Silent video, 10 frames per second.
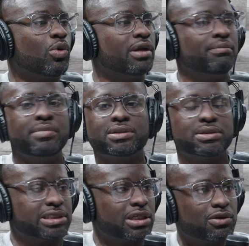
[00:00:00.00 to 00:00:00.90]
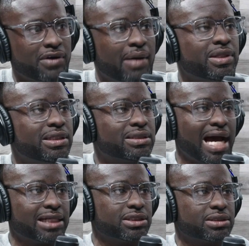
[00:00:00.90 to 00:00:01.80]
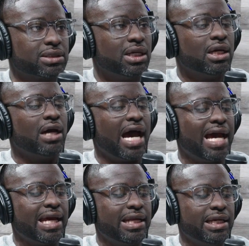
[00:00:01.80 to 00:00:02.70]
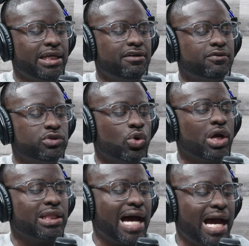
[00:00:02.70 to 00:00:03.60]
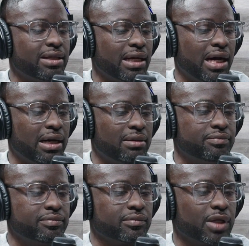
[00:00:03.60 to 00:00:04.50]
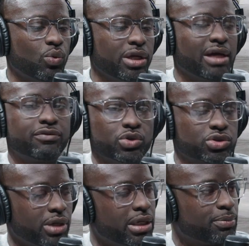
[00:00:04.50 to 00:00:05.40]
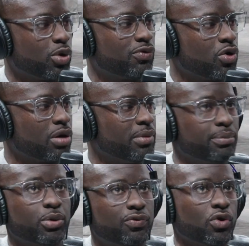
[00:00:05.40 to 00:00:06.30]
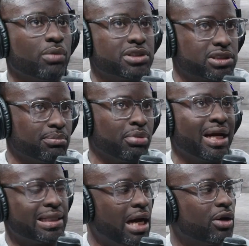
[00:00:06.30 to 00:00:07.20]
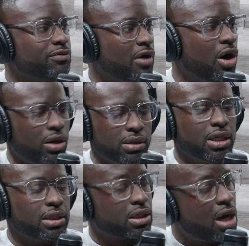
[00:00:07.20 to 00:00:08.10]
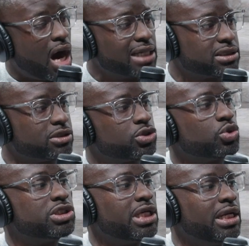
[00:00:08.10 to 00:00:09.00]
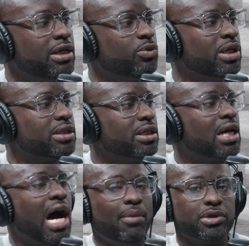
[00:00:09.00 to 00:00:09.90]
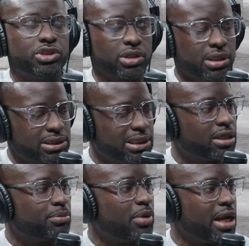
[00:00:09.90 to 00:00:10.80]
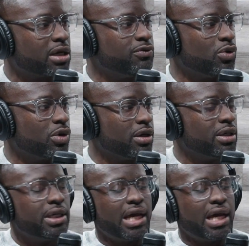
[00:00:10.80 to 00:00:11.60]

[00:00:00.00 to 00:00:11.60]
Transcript: want to build single family detaches. And in doing that, what you have to do is create a pro forma. And pro forma is just a breakdown of all the costs associated with how much you're going to sell the product for,